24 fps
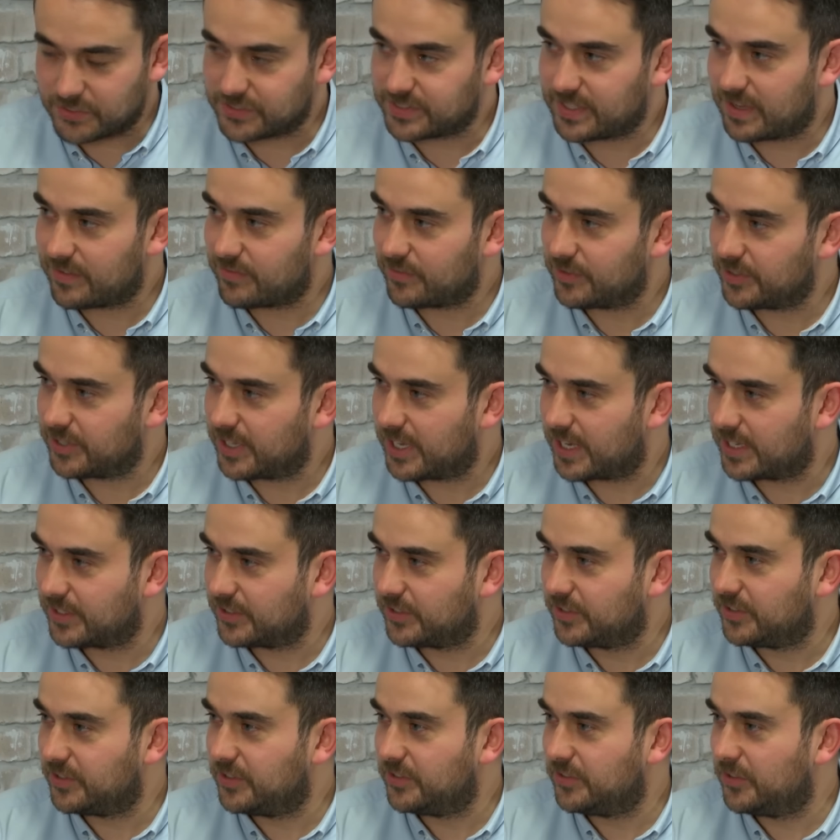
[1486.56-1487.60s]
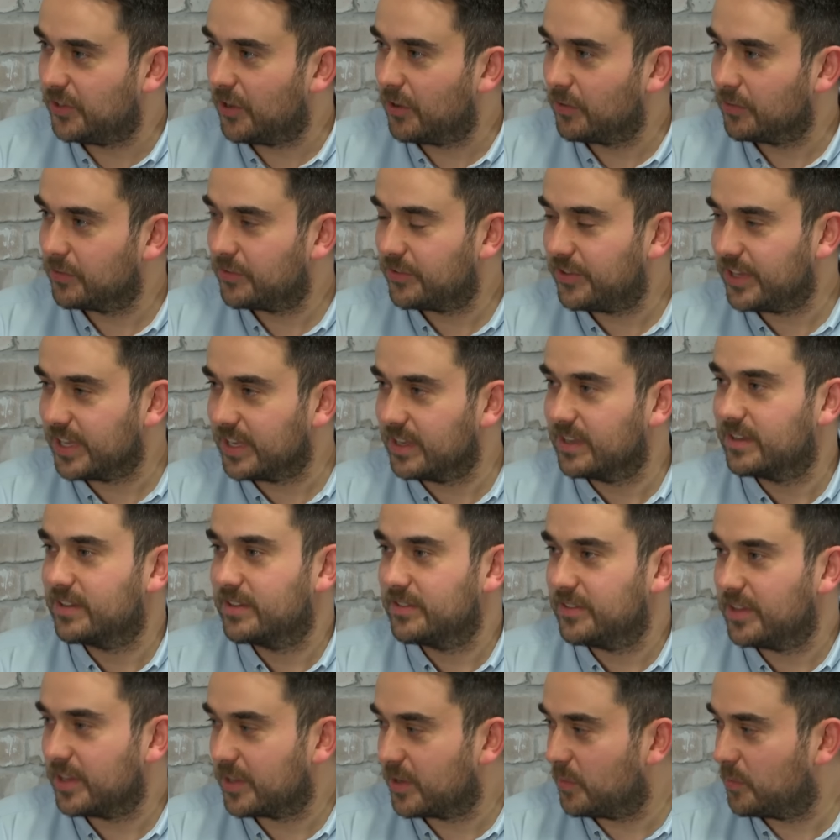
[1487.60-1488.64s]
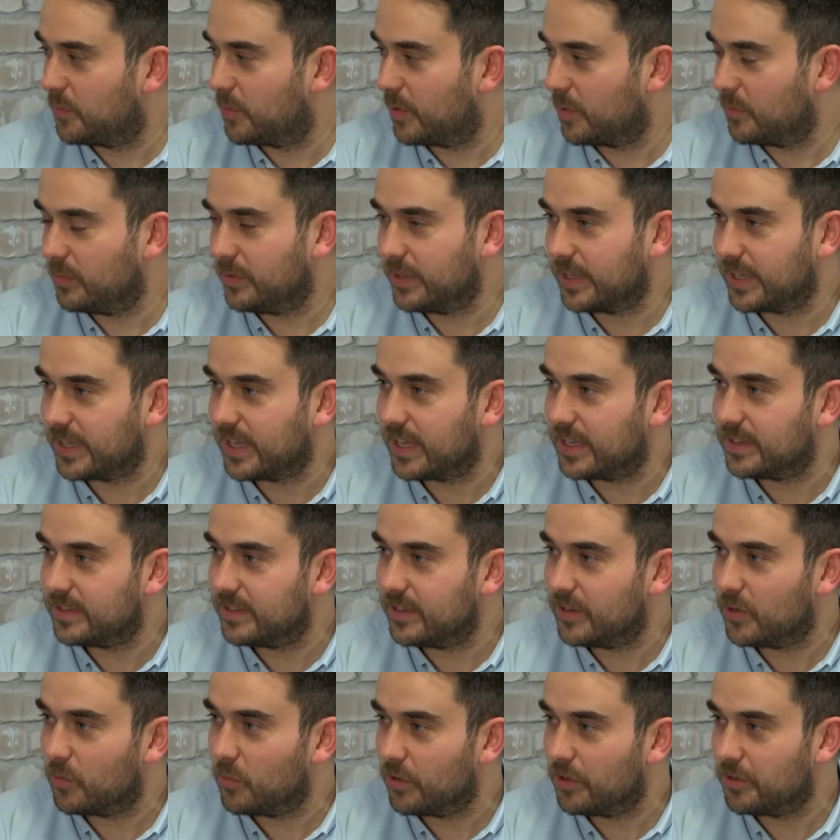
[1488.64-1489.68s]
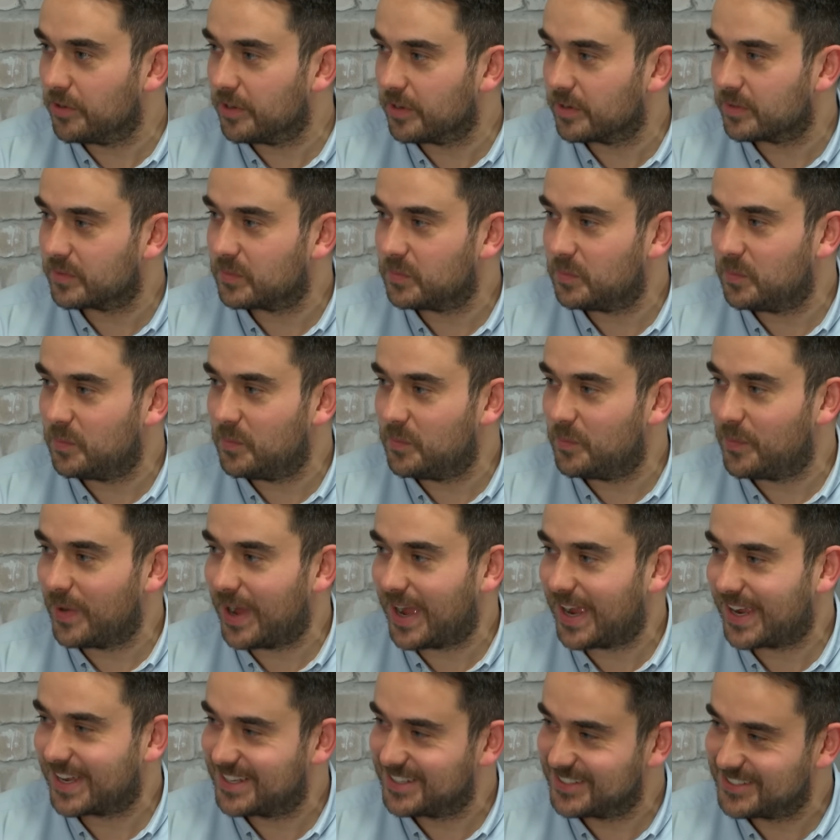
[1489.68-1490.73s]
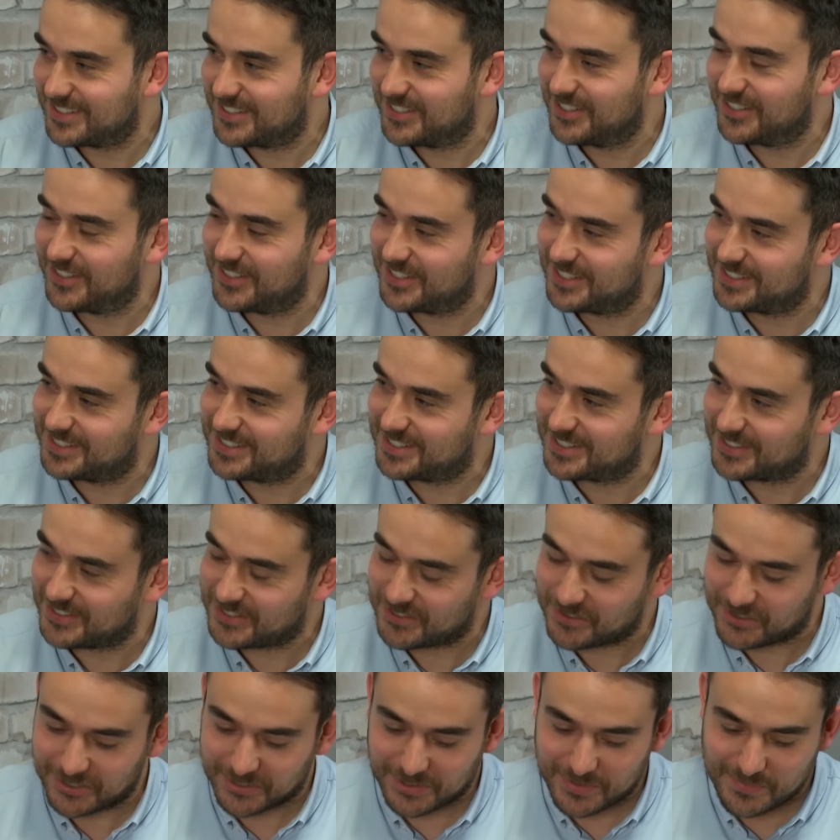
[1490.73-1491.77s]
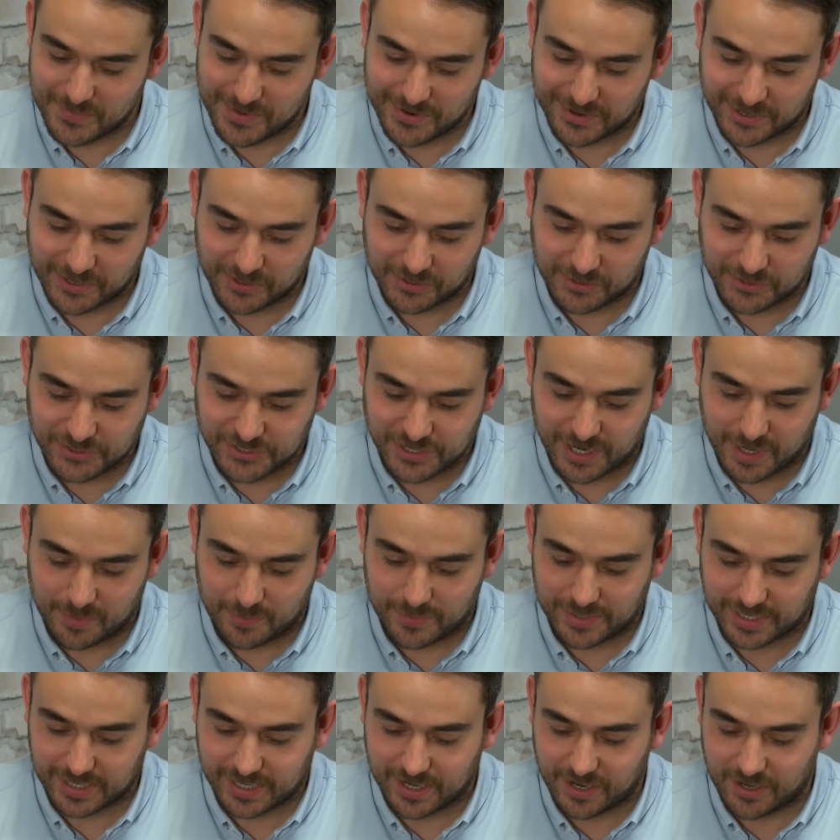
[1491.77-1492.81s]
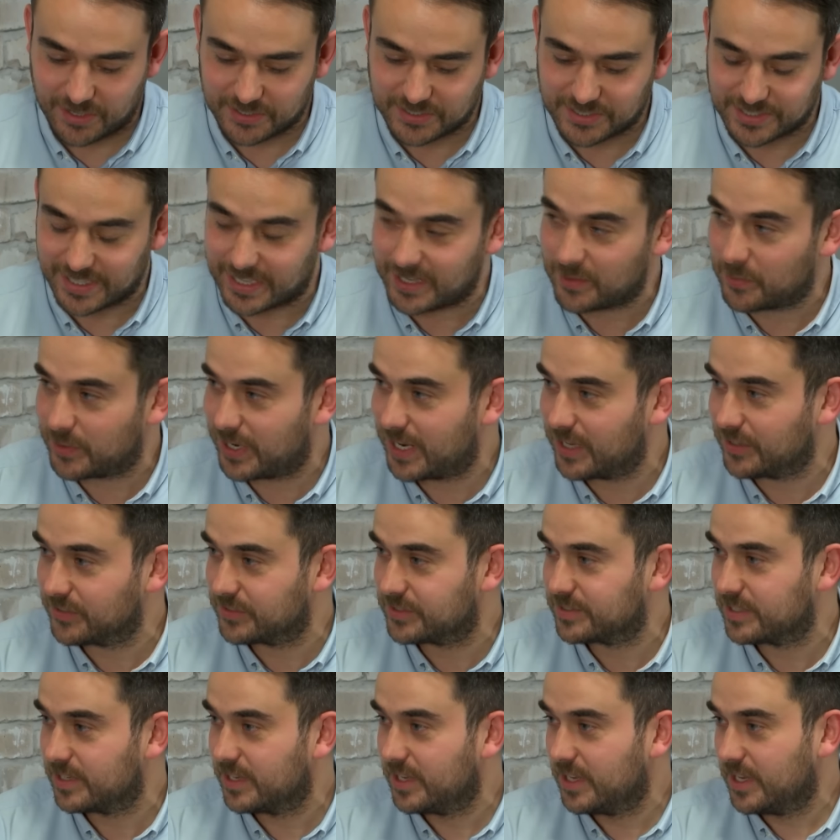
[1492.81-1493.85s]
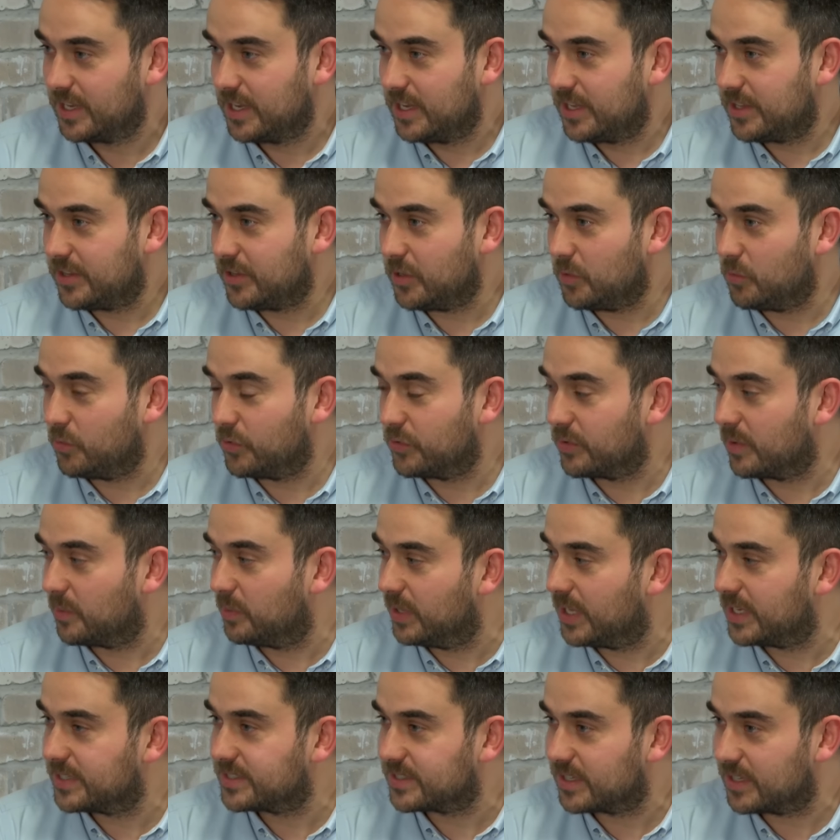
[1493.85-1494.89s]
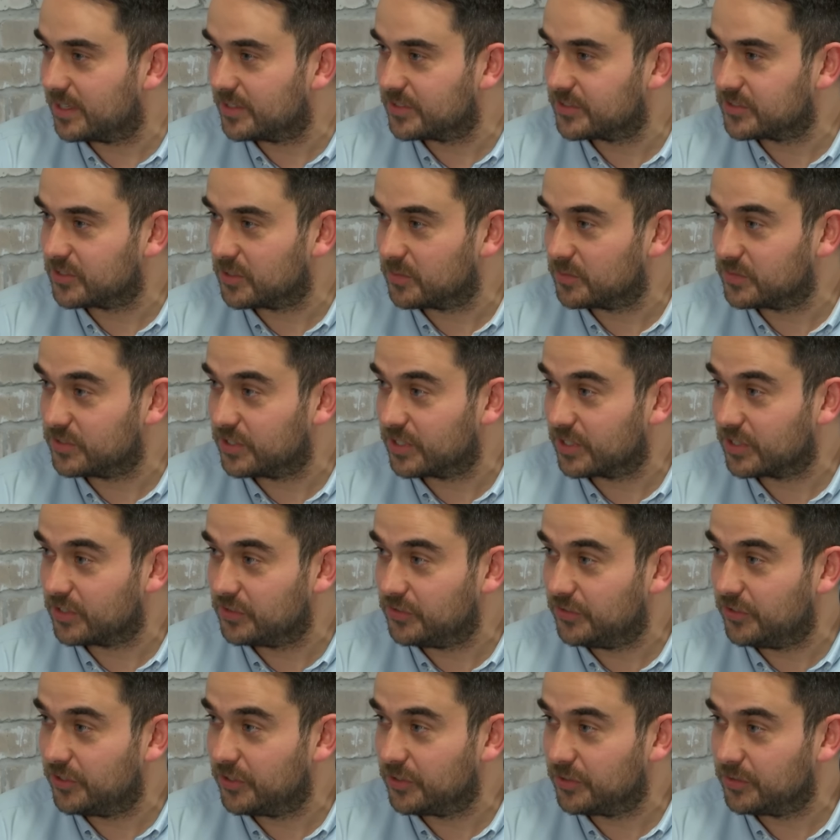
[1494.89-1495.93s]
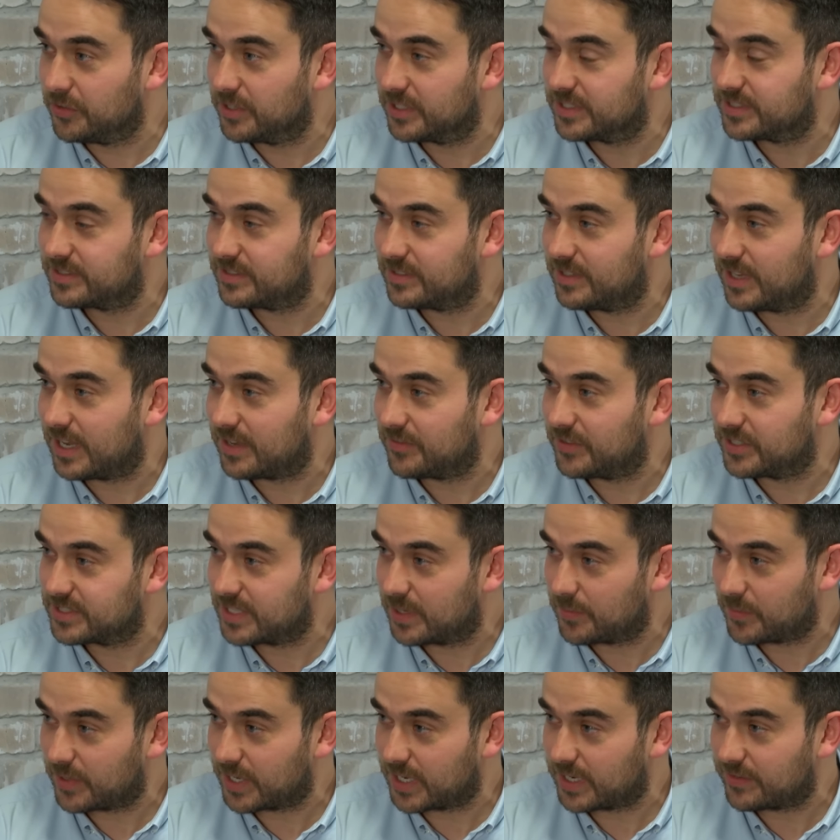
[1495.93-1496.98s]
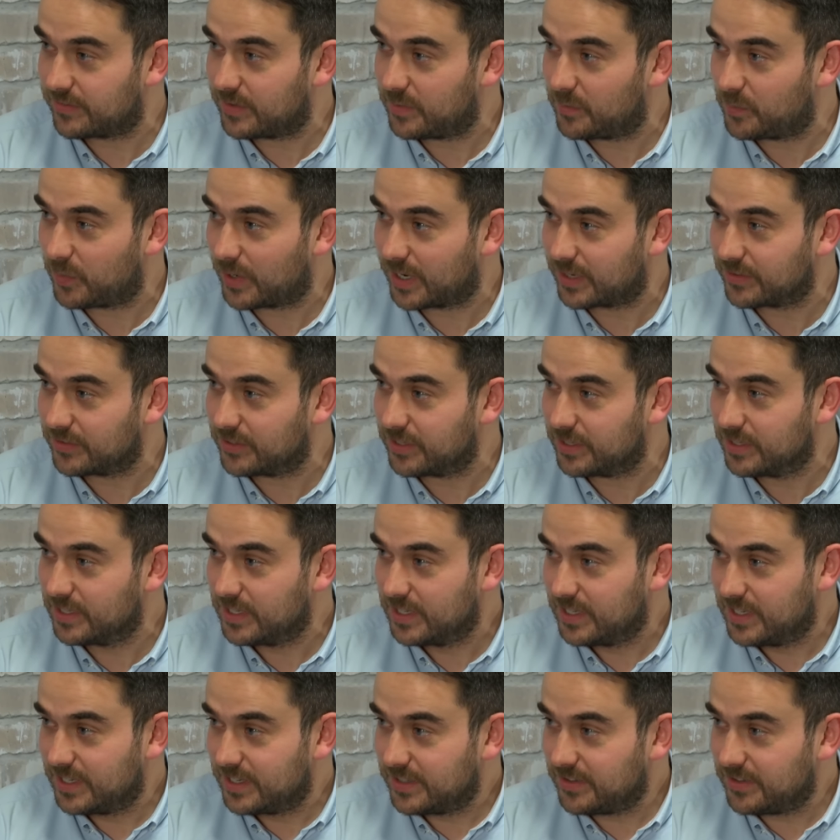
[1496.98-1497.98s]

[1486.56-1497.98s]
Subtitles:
most definitely. I don't think they could probably get Neil Warnock back to do another miracle job. And I can't see anyone else that would replace Alan Stubbs that could do this, have the same kind of impact that